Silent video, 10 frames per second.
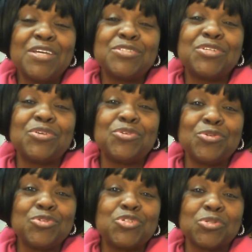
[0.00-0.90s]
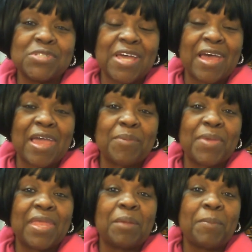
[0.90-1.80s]
to use your time
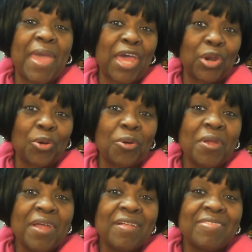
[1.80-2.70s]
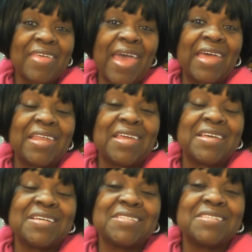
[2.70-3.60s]
in a manner that
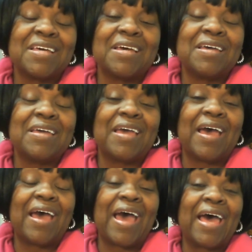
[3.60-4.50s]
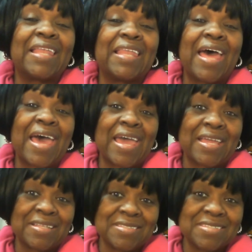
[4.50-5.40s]
is
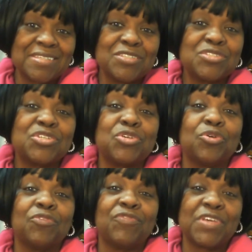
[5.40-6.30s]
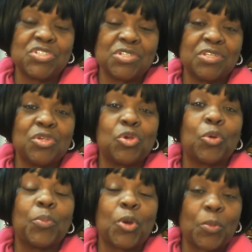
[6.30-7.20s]
aligns to your vision,
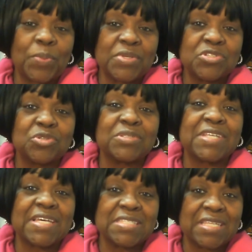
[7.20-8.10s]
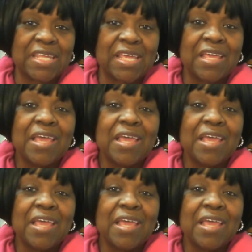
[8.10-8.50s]
your purpose, your destiny,